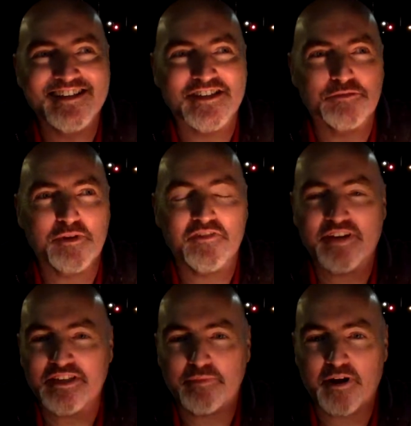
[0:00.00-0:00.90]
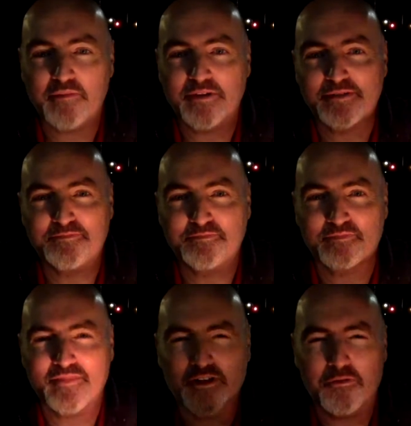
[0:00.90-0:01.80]
this is a bit of an experiment,
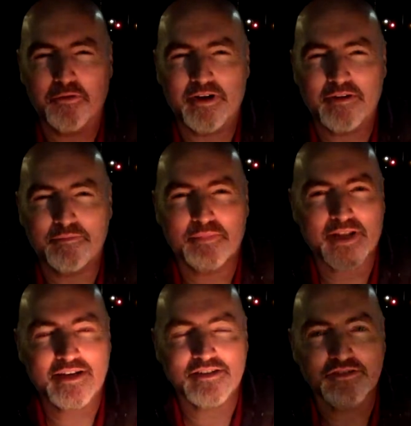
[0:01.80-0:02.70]
not one I'm planning